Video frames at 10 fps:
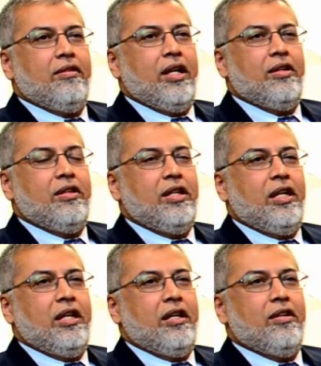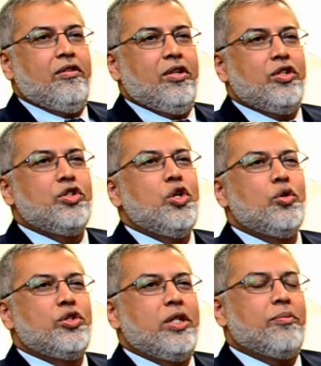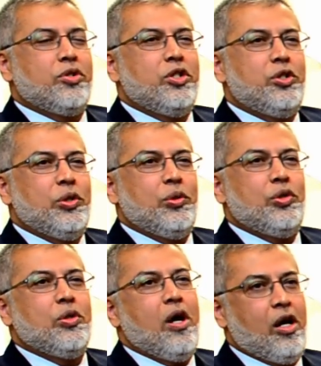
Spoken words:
there is no substitute to